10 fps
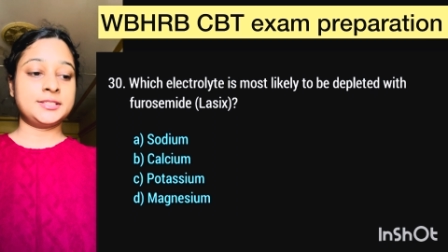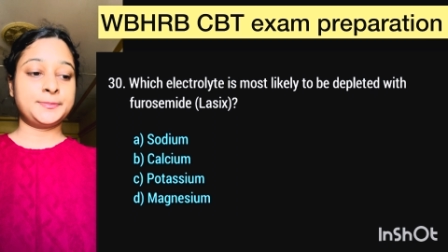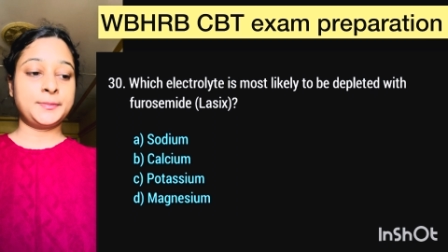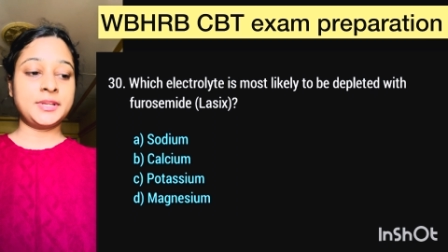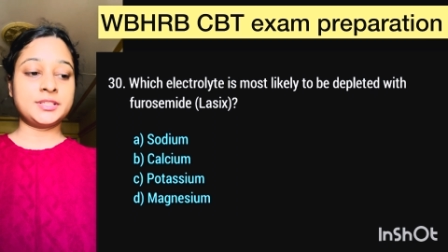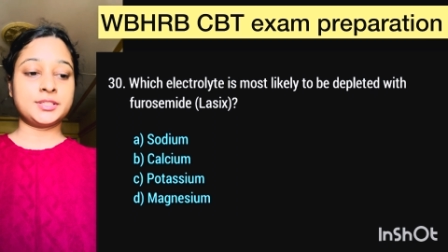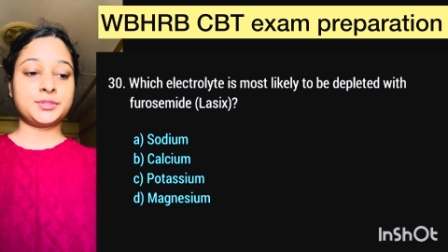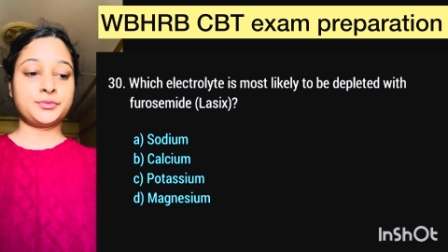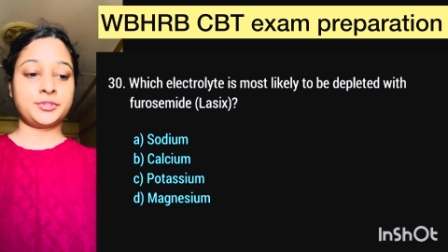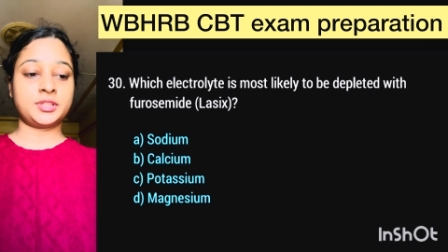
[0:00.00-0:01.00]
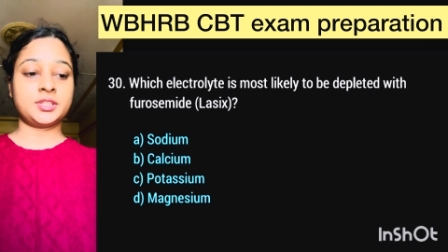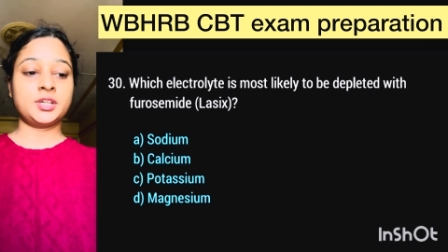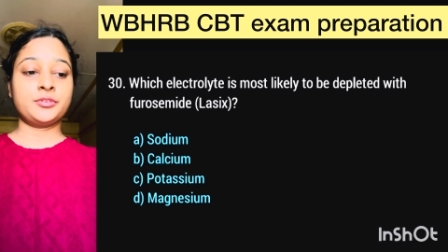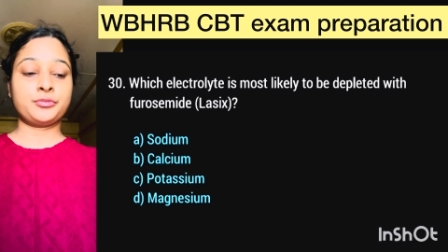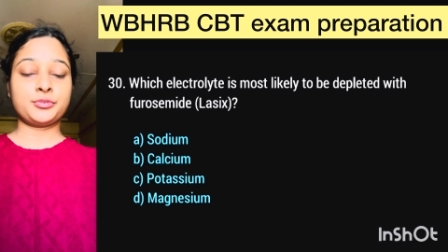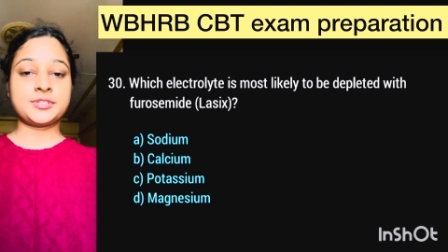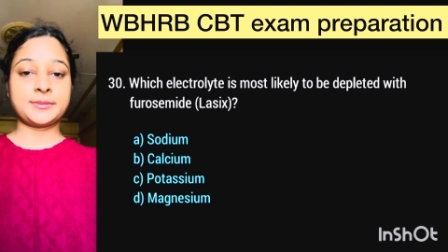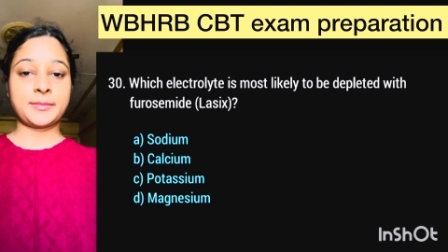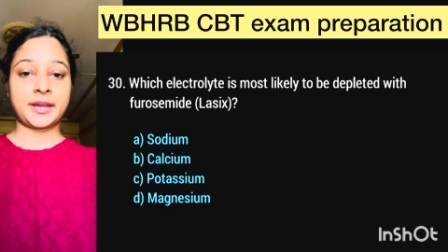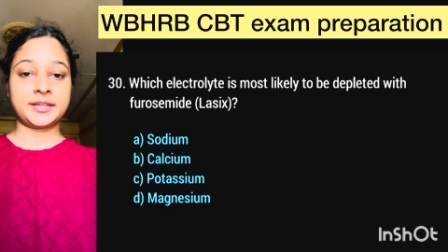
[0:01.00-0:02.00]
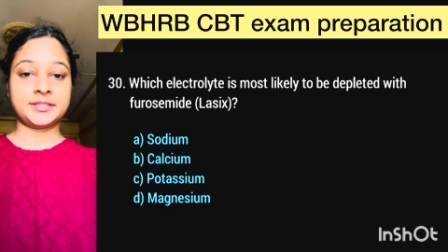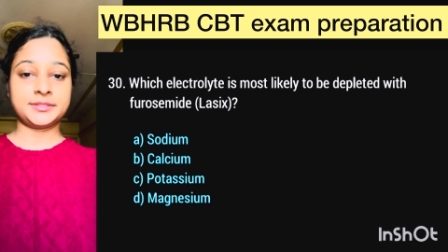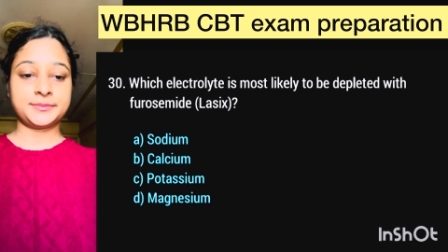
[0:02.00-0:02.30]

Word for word: depleted with frusemide?